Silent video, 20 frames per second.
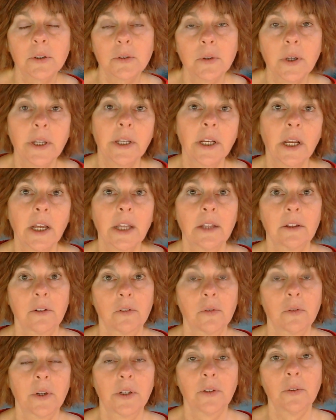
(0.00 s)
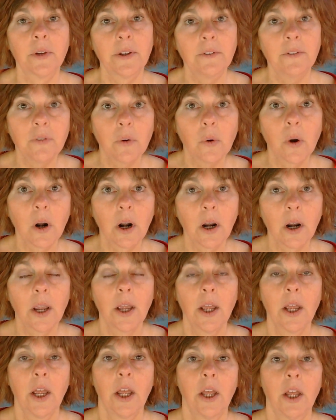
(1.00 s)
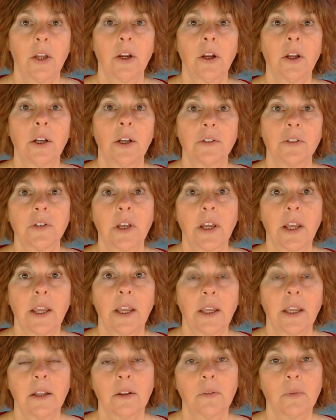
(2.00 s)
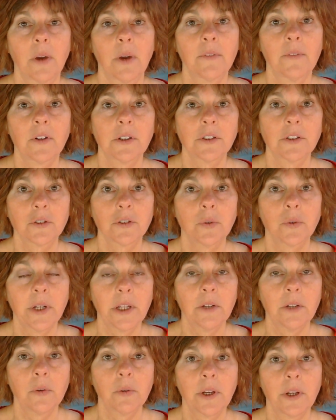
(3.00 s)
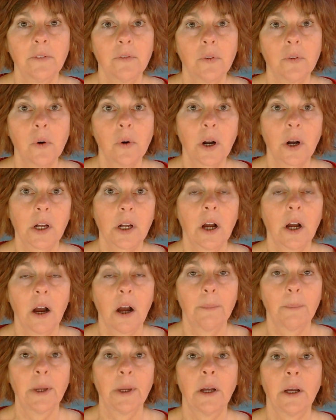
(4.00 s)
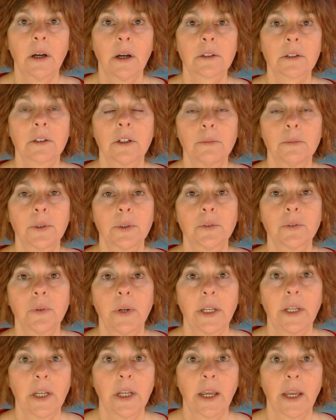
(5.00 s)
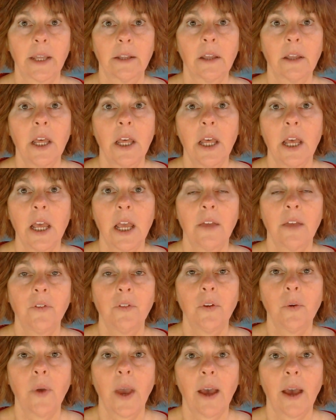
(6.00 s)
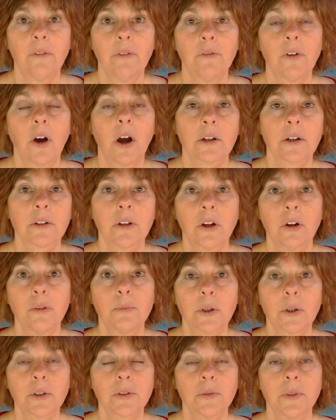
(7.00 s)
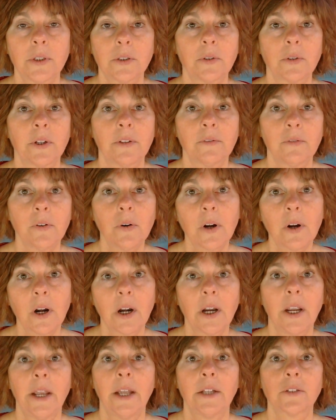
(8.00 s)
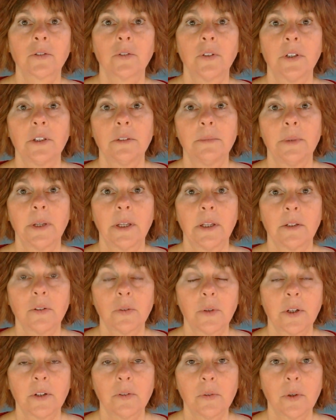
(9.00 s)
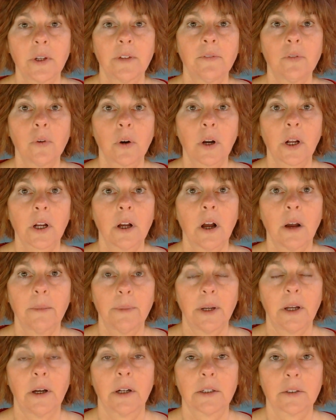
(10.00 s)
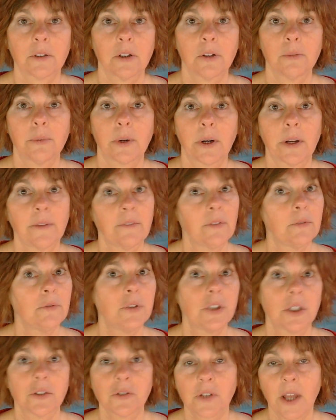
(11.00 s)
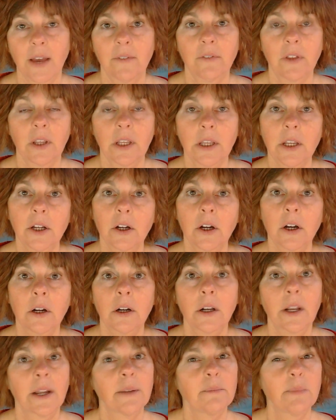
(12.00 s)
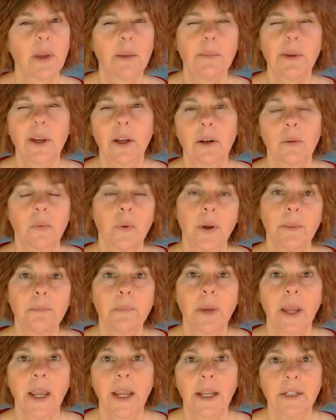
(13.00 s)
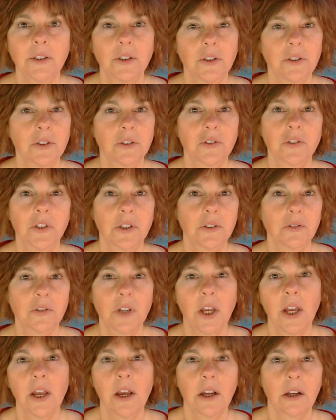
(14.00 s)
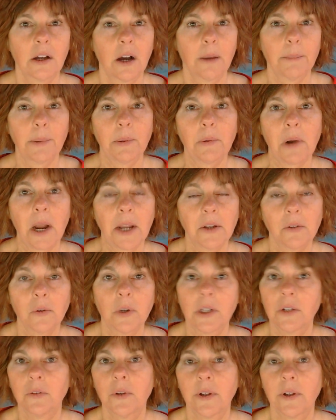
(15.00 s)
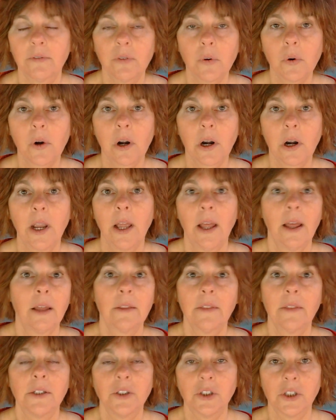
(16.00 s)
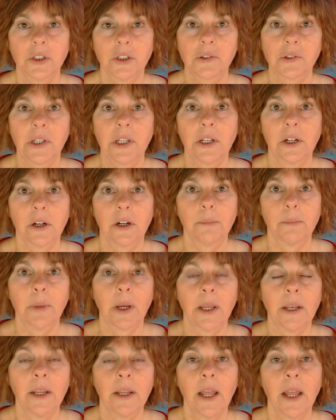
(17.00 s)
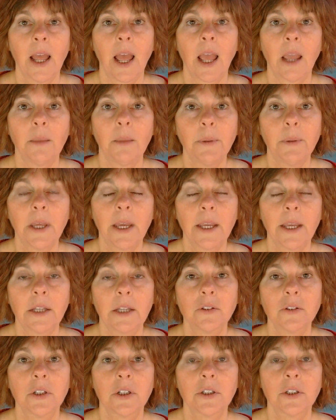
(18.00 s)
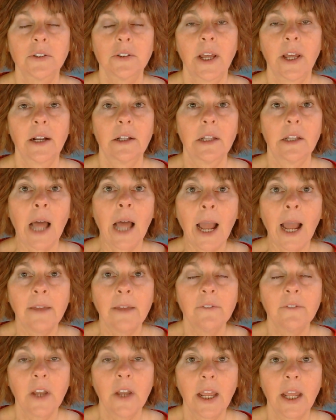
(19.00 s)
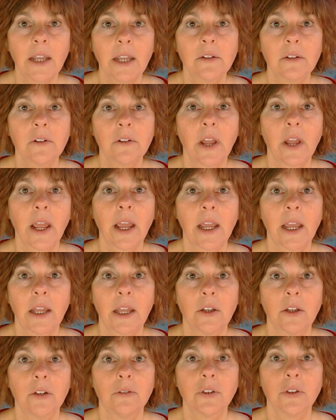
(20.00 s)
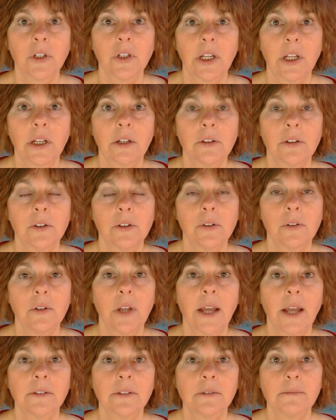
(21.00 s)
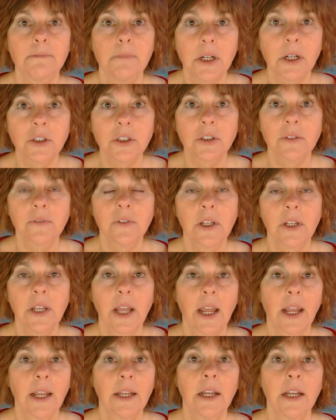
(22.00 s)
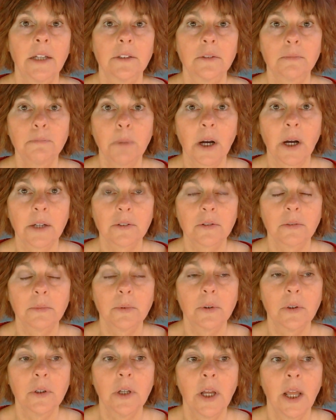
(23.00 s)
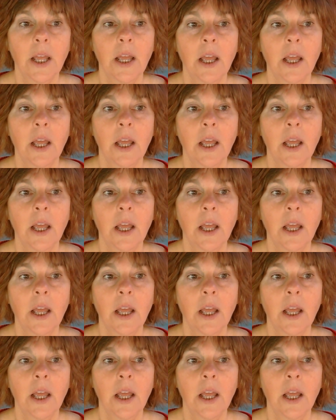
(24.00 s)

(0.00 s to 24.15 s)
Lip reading: 29th of 2024, you're going to say in the reference 2024, comma, October 29th. If you have October 2024, it's going to be 2024, comma, October. If you just have the year, like maybe on a web page, it just says copyright 2024, then just the year. But APA considers that a live date, and you should include as much of the date as possible.